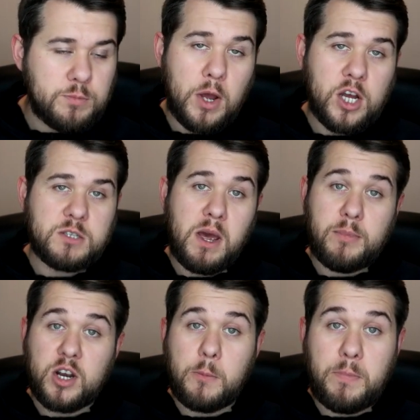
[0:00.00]
Spurs
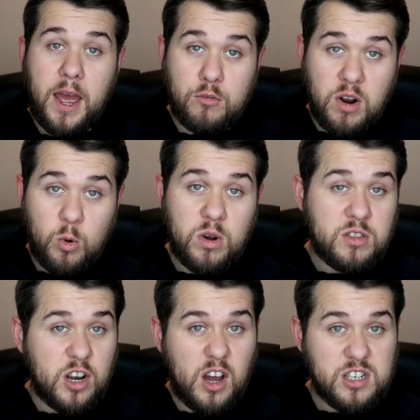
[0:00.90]
may be on a better
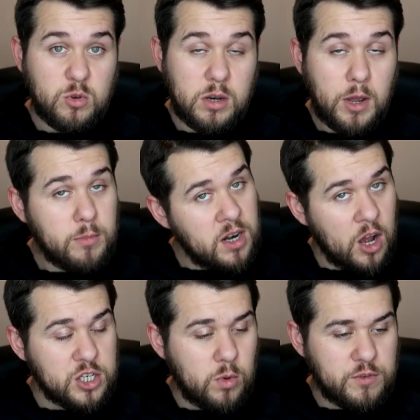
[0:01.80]
roll than Arsenal at the moment.
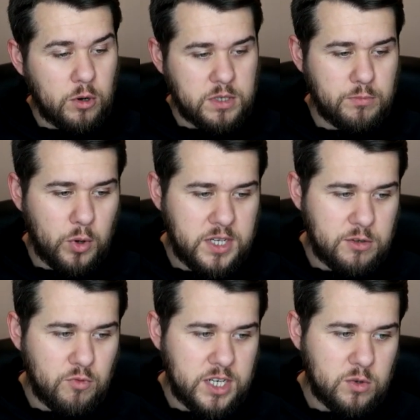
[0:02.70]
Arsenal have dropped some
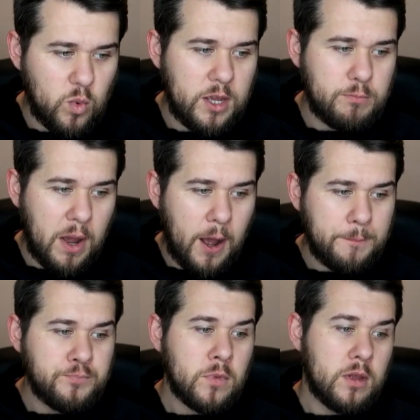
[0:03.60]
points in recent week,
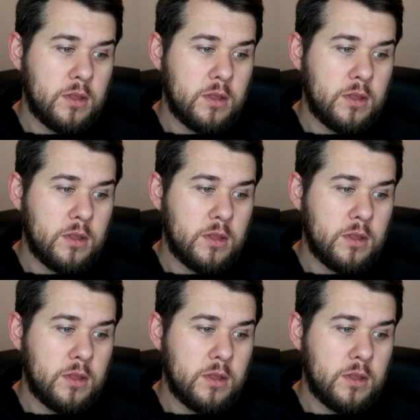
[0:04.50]
but